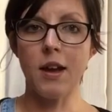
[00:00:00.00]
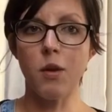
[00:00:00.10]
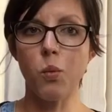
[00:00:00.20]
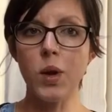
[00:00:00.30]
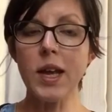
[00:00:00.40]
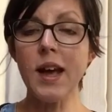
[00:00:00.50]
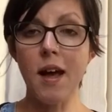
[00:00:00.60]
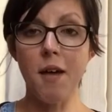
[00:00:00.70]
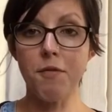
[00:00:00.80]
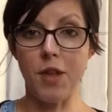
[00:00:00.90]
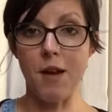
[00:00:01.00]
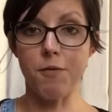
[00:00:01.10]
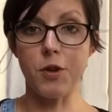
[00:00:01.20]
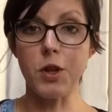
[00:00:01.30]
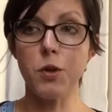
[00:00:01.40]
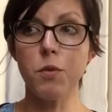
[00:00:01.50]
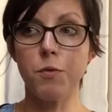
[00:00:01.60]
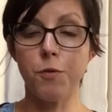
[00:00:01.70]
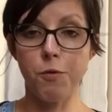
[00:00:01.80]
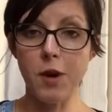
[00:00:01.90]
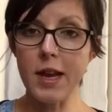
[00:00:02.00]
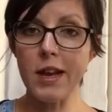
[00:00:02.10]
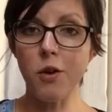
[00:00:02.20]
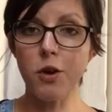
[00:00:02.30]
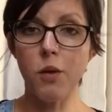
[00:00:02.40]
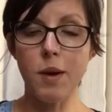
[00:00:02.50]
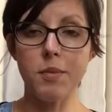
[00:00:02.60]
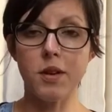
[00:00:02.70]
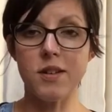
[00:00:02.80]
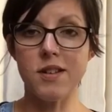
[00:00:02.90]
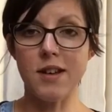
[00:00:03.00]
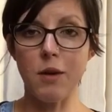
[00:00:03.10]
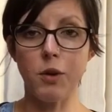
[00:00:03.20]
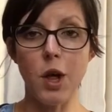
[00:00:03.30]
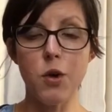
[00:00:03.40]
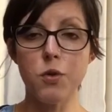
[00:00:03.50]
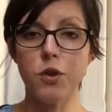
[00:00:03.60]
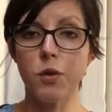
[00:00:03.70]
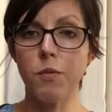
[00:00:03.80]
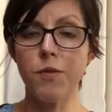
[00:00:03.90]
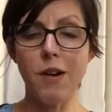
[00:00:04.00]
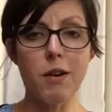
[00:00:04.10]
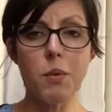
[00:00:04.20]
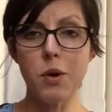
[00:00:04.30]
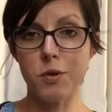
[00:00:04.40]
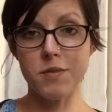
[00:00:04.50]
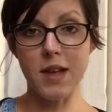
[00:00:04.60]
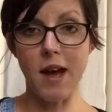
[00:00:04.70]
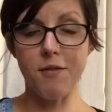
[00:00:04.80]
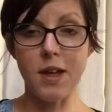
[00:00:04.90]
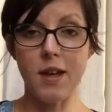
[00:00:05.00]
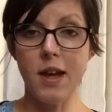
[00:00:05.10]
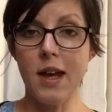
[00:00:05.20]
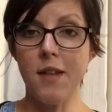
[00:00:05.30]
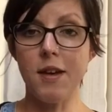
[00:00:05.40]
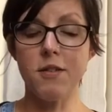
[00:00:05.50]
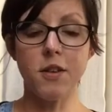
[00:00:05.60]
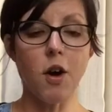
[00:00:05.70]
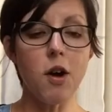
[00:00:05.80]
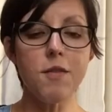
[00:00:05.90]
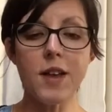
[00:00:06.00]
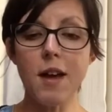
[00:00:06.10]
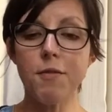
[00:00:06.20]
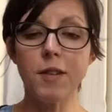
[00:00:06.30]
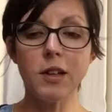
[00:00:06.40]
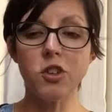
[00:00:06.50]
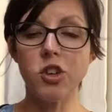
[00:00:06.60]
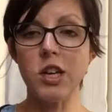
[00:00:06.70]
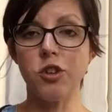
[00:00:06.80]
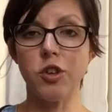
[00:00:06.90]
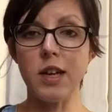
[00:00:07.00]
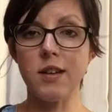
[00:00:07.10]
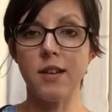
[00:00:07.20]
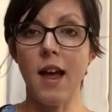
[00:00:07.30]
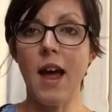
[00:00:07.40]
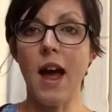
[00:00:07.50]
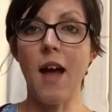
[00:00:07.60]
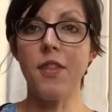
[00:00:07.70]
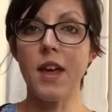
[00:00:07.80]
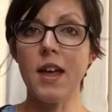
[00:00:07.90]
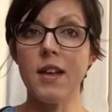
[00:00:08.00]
Now, we have that for you free on our website to download. You're very welcome to have it. There is an IVF little cheat sheet, and there